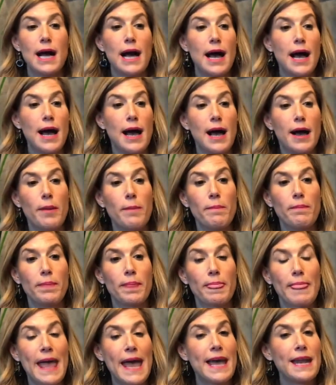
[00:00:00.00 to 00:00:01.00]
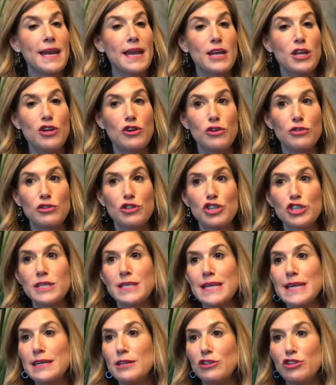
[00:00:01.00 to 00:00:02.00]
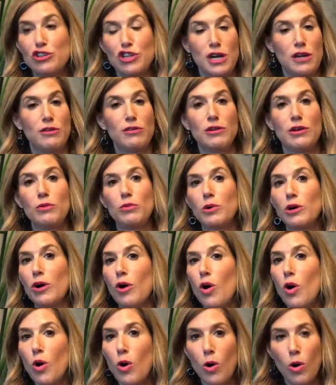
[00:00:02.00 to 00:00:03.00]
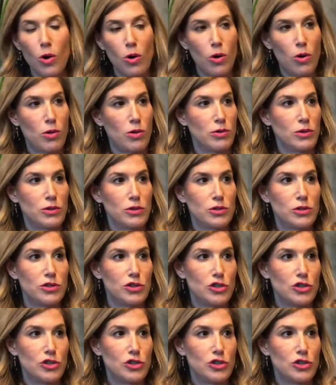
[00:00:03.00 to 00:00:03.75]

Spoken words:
And, just in general, we're all